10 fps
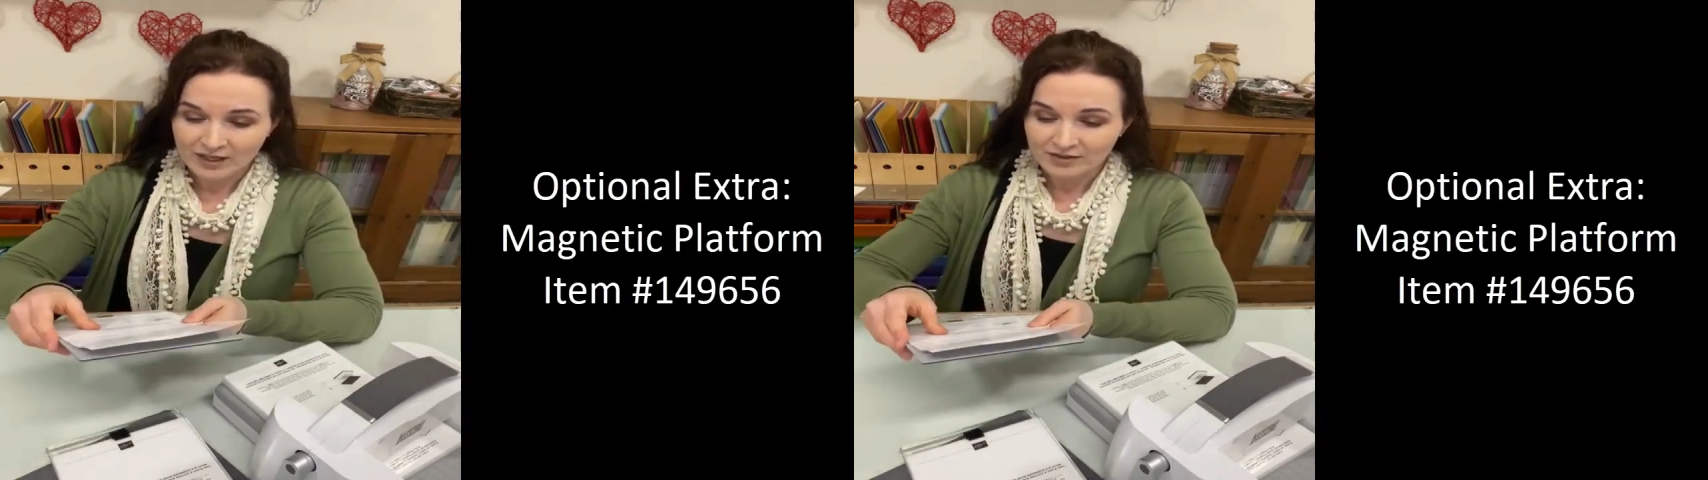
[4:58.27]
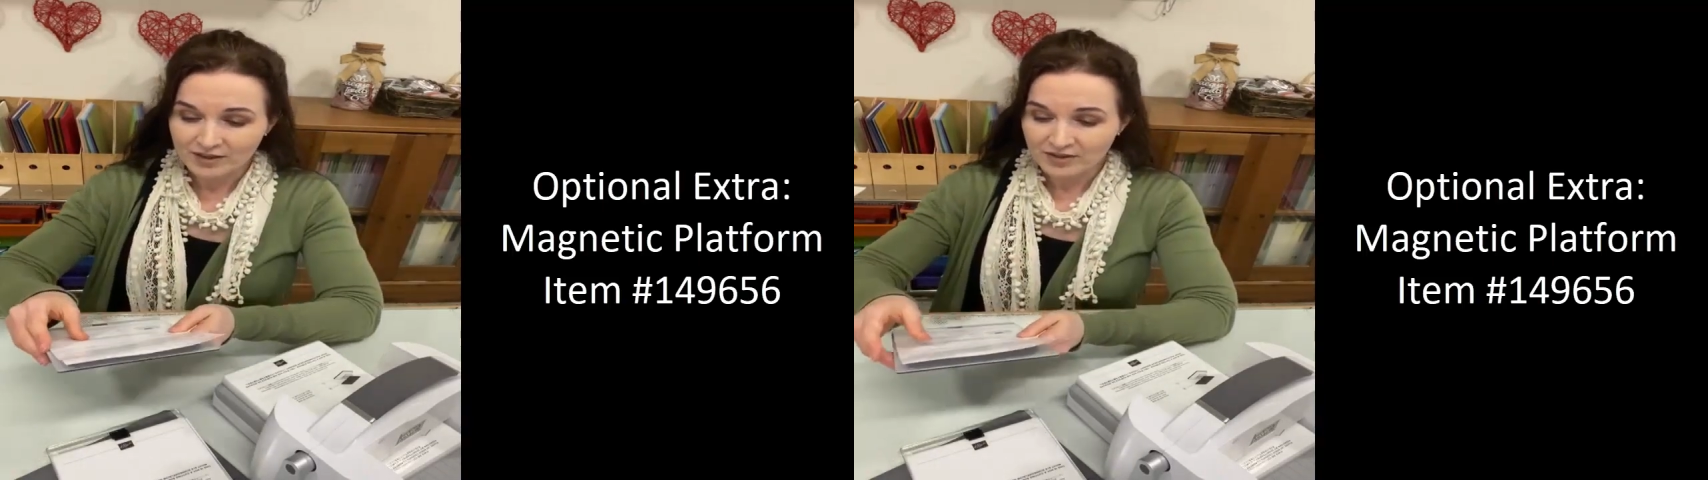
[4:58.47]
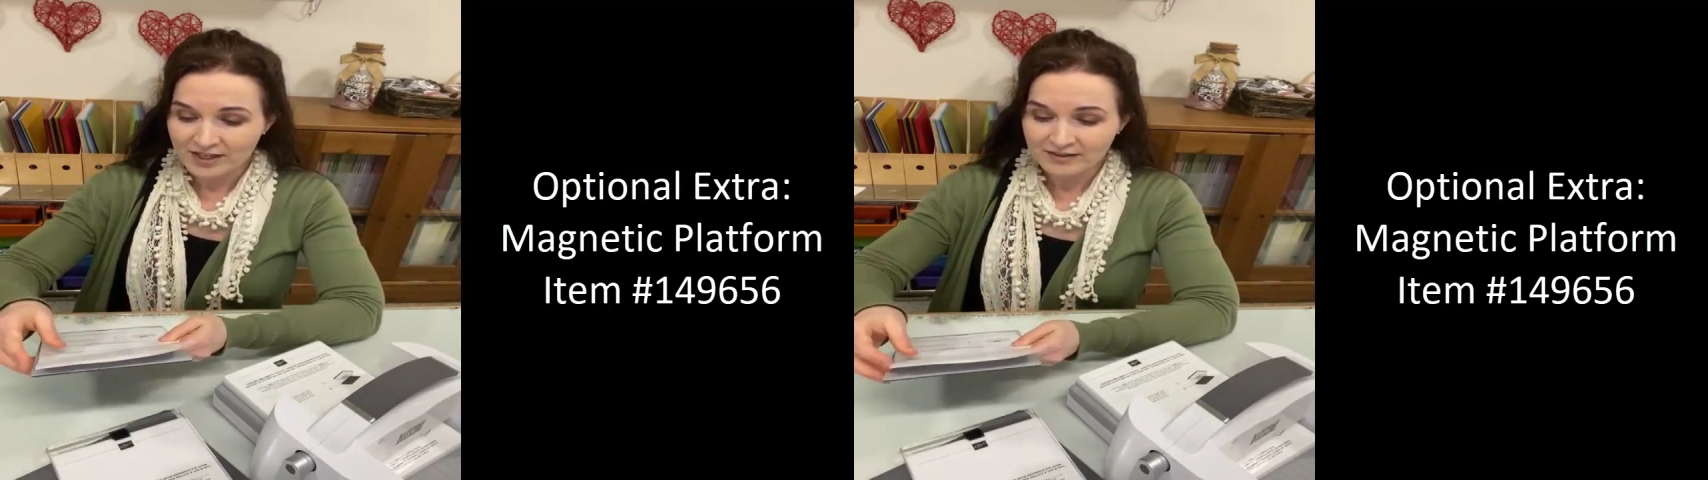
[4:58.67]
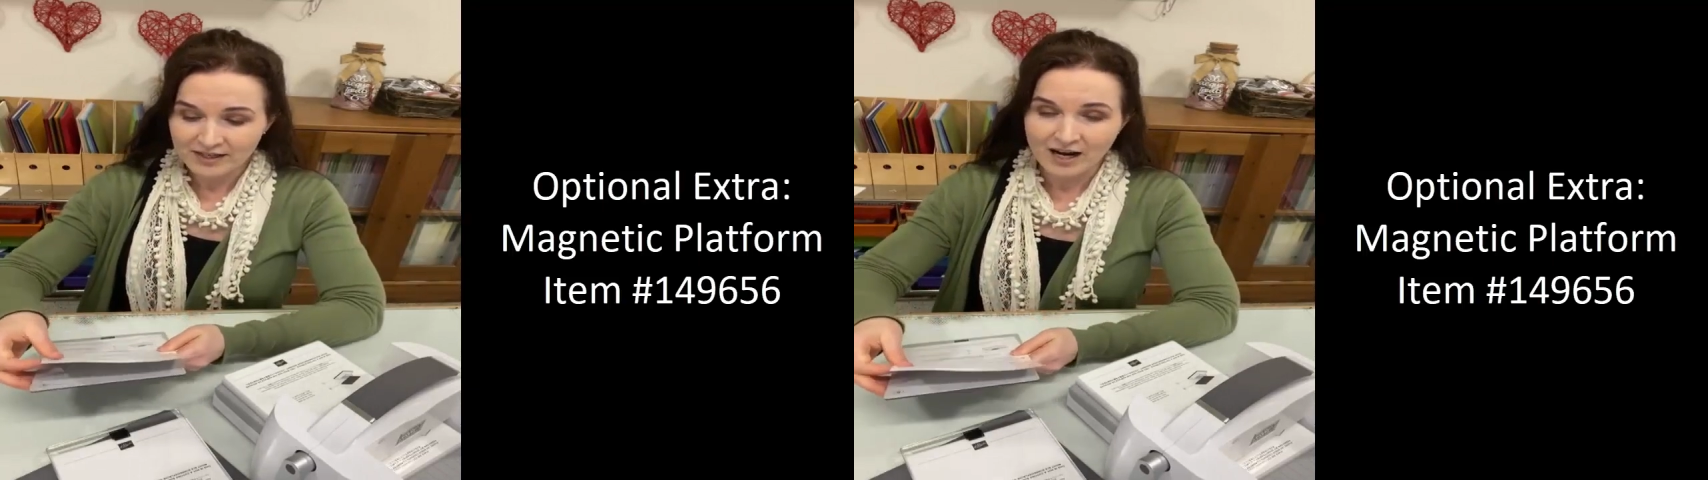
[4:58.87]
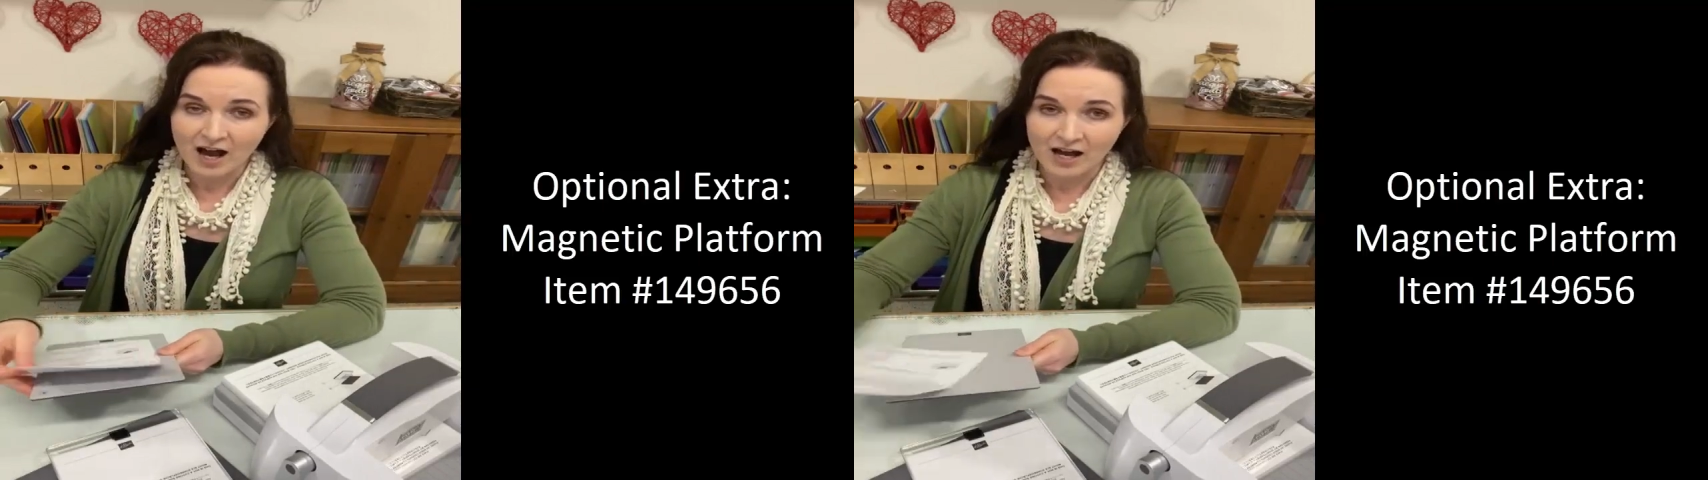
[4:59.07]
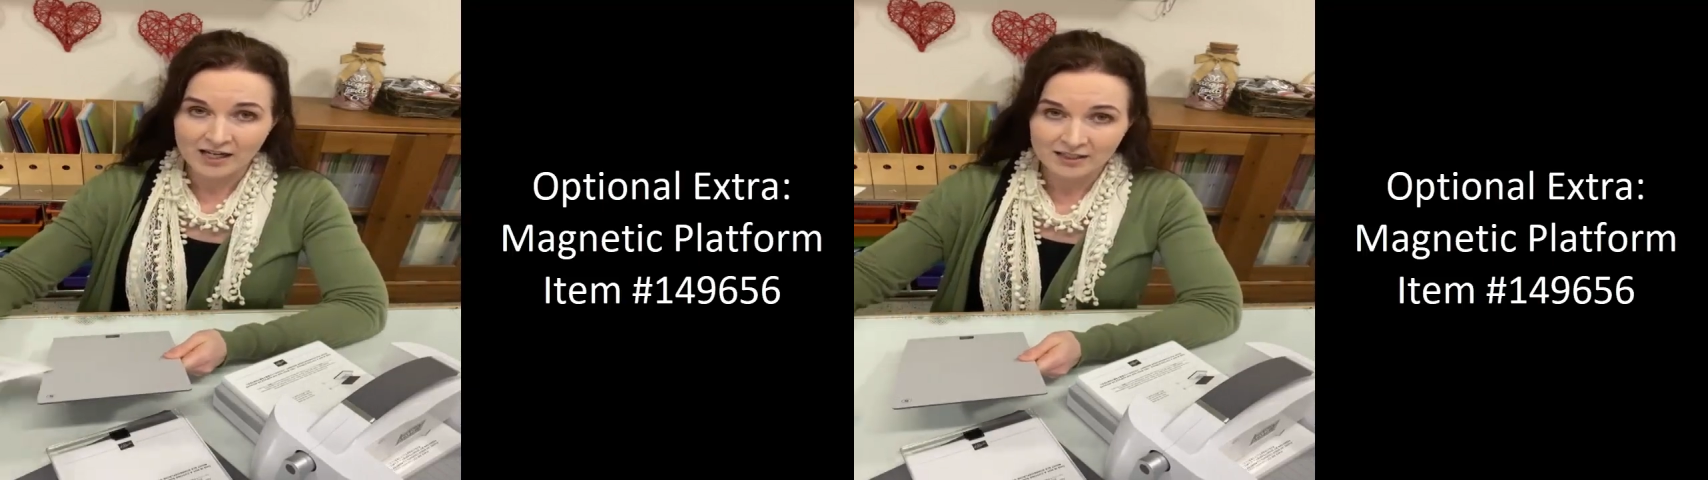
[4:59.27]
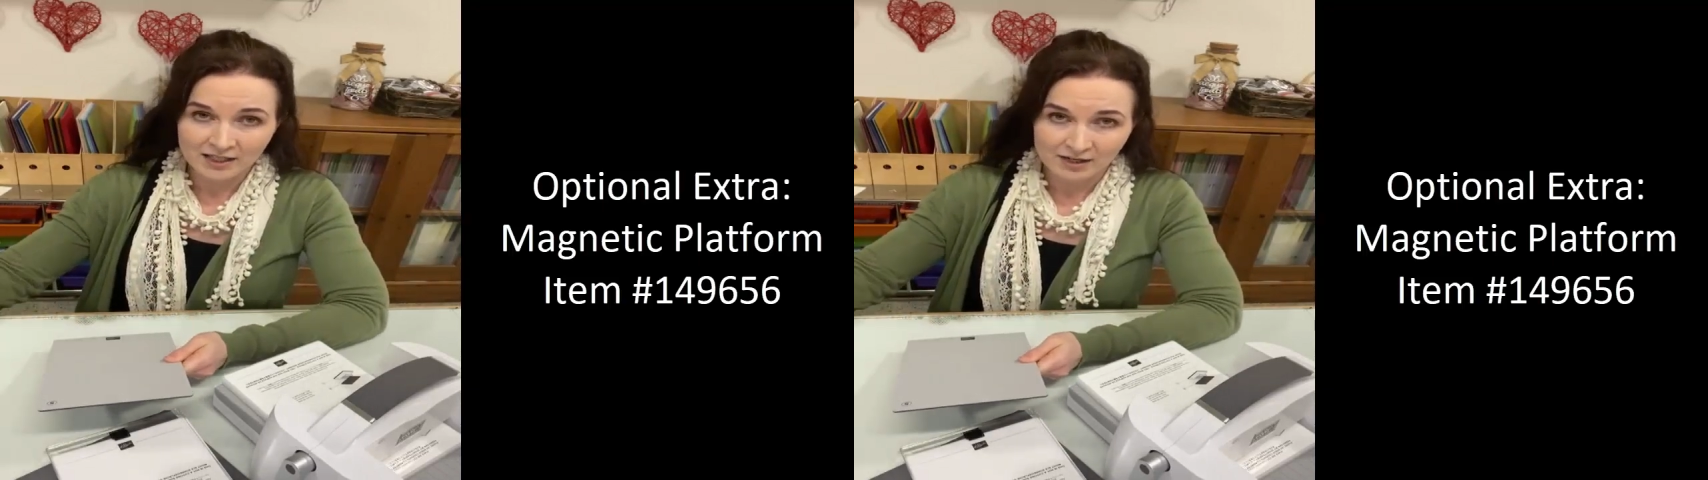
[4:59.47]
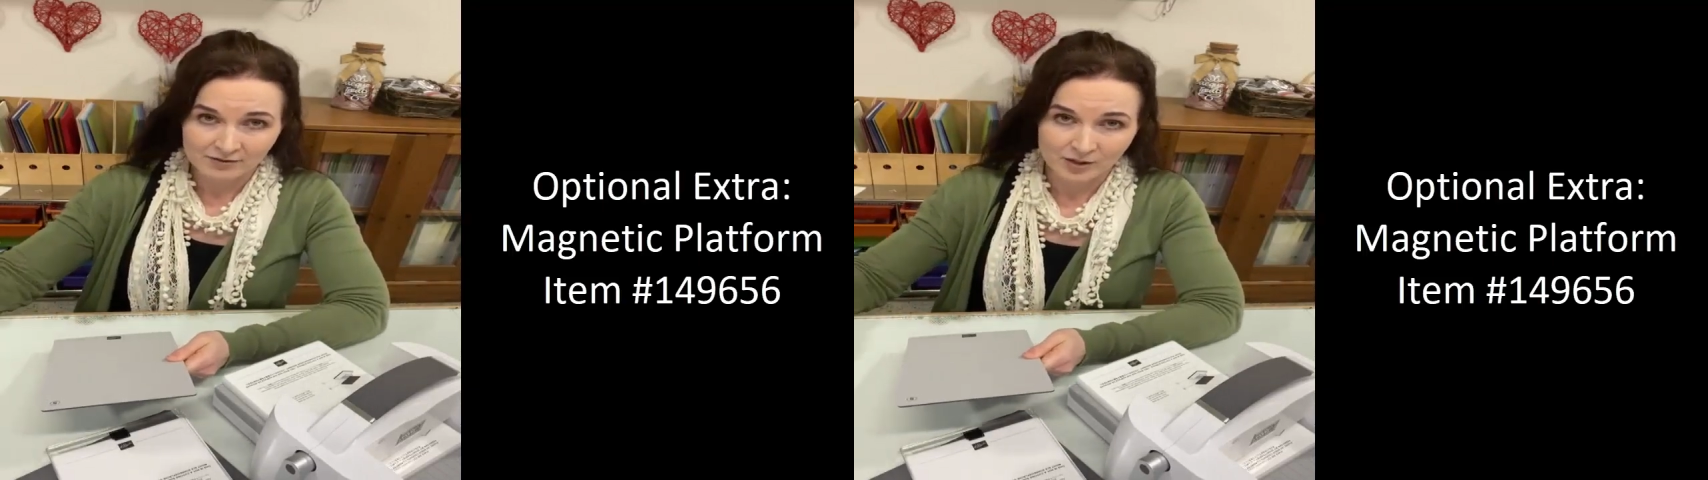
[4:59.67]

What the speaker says: The thing that I love